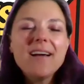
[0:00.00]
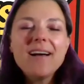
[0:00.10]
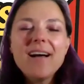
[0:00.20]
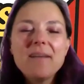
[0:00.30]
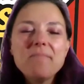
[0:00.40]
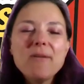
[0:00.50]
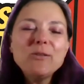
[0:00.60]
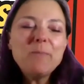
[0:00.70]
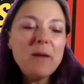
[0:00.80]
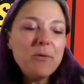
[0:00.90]

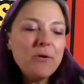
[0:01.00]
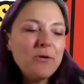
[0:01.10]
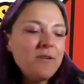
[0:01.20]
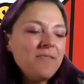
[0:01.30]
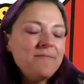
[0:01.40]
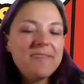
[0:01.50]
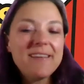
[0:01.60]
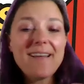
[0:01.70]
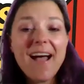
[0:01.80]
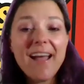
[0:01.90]
most people
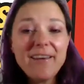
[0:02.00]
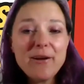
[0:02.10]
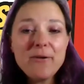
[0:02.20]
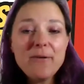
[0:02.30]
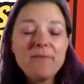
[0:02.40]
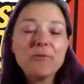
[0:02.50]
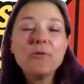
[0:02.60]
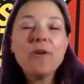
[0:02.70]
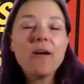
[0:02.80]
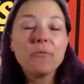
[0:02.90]
that I know, if they're
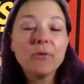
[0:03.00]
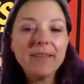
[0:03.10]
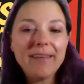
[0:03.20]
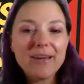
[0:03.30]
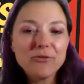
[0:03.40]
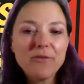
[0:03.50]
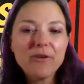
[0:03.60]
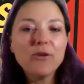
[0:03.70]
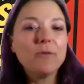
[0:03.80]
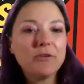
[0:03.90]
not really
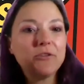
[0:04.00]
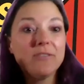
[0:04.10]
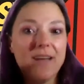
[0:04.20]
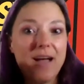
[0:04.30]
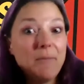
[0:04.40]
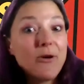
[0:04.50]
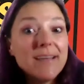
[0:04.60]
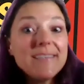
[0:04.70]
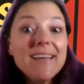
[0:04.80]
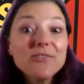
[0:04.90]
extroverted, which I'm a
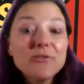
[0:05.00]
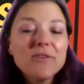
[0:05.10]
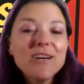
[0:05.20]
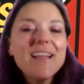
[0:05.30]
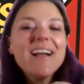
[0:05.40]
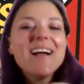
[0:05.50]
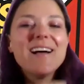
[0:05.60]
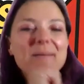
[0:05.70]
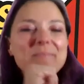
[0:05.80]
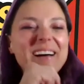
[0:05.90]
crazy extrovert,
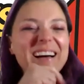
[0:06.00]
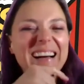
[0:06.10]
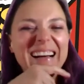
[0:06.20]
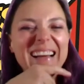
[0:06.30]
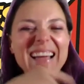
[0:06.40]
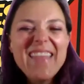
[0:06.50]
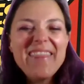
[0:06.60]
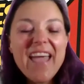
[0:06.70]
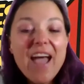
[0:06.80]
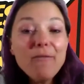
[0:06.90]

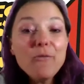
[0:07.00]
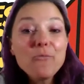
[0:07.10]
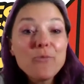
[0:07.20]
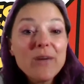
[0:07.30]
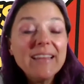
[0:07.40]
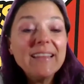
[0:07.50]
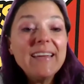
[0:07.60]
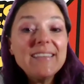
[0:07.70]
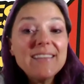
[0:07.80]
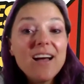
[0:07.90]
they have a
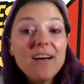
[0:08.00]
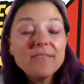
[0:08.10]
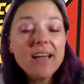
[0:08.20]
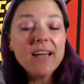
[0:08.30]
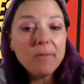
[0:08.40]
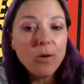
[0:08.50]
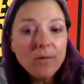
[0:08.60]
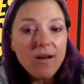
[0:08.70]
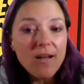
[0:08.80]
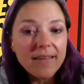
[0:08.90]
really tough time
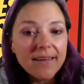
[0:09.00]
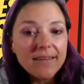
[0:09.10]
cold calling.